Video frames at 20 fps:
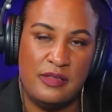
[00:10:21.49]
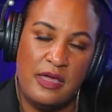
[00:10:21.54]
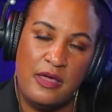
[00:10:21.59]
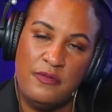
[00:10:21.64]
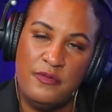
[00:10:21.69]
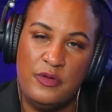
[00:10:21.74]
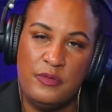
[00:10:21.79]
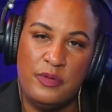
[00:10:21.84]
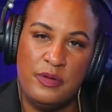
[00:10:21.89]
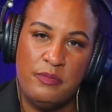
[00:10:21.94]
How
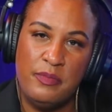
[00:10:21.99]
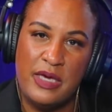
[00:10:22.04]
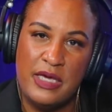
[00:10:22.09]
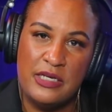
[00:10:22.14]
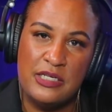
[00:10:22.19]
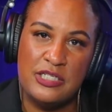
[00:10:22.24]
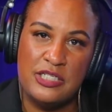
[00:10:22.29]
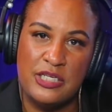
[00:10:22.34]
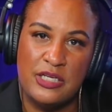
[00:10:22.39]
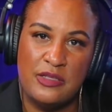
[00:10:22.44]
have you been
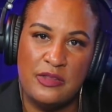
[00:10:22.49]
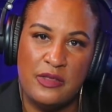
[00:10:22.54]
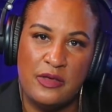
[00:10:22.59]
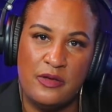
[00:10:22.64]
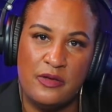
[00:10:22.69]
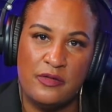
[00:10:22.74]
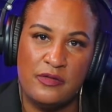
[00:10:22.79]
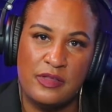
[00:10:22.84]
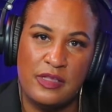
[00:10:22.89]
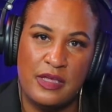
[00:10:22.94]
managing
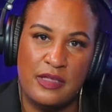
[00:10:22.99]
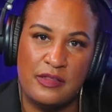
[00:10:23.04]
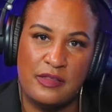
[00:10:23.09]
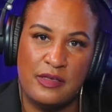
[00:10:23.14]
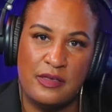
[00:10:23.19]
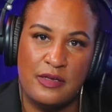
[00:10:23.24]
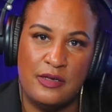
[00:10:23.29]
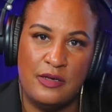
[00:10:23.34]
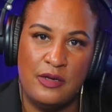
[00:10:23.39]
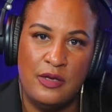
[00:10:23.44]
those? Has it,